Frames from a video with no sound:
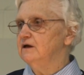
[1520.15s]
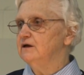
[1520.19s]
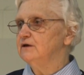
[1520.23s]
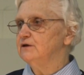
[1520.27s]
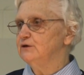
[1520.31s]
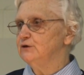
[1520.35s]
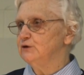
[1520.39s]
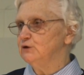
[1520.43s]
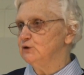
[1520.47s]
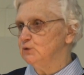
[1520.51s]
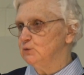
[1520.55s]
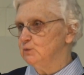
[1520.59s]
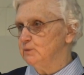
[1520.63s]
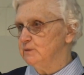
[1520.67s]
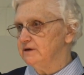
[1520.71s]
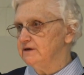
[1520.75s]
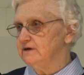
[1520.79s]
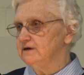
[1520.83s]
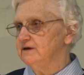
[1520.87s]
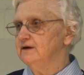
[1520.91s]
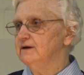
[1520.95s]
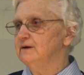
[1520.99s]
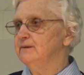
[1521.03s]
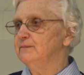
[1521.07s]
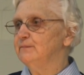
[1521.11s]

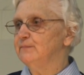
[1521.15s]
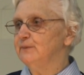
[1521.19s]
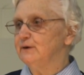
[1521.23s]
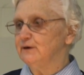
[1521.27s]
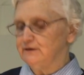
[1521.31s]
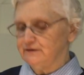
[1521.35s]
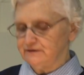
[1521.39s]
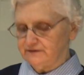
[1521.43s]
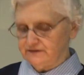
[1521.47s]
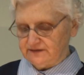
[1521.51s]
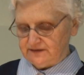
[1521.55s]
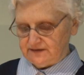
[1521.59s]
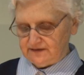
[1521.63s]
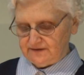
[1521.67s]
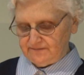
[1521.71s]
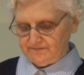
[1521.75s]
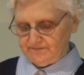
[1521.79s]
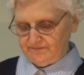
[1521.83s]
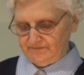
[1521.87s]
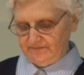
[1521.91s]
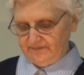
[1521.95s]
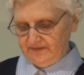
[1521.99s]
human person,